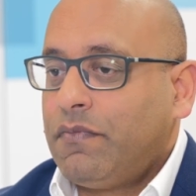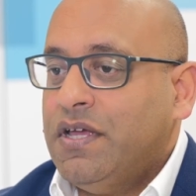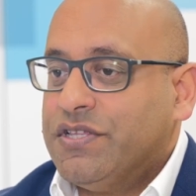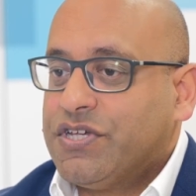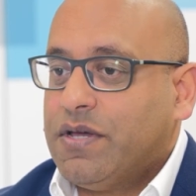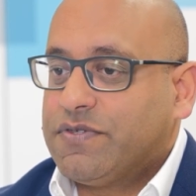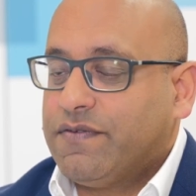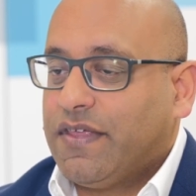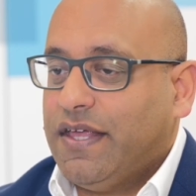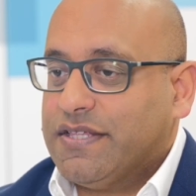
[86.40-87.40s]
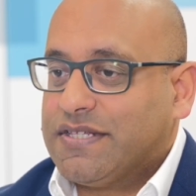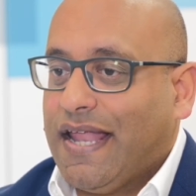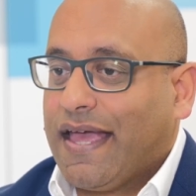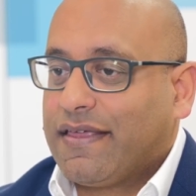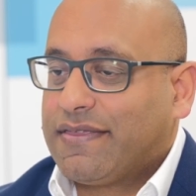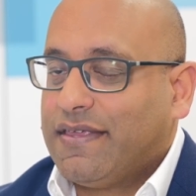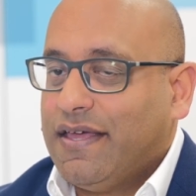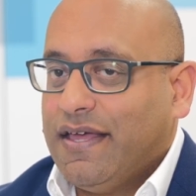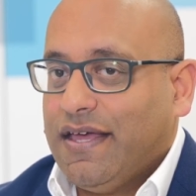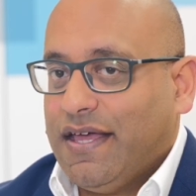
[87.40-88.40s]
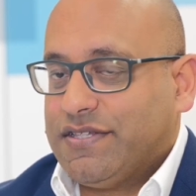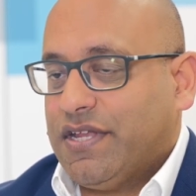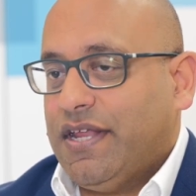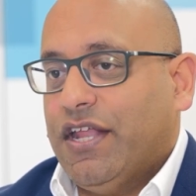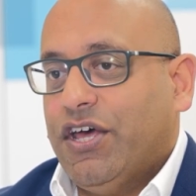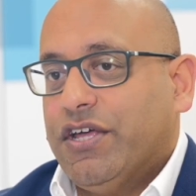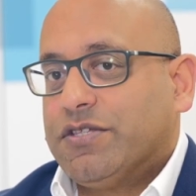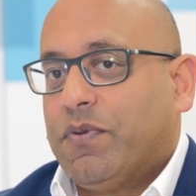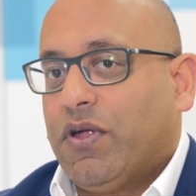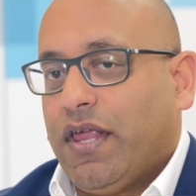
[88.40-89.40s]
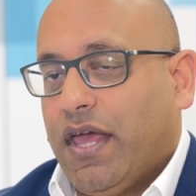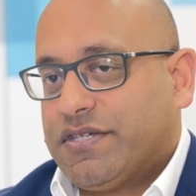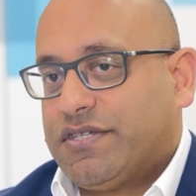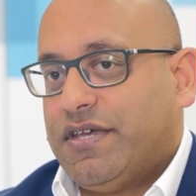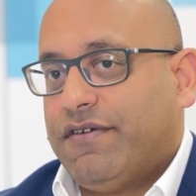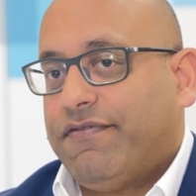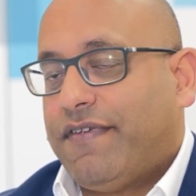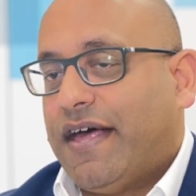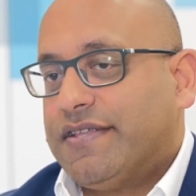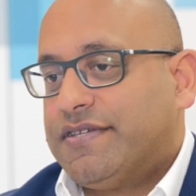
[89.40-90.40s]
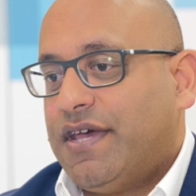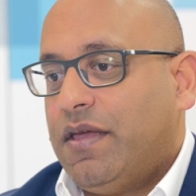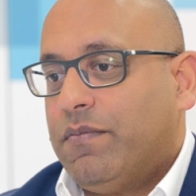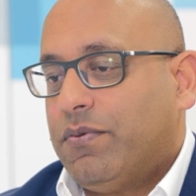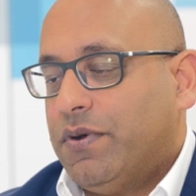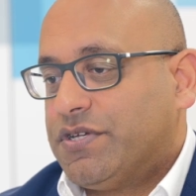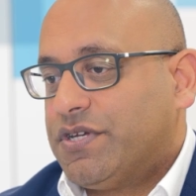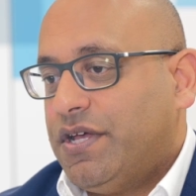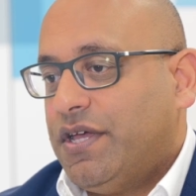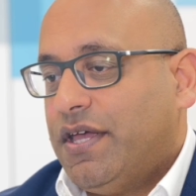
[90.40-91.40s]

in terms of its length. It's an inert polyester flat tape which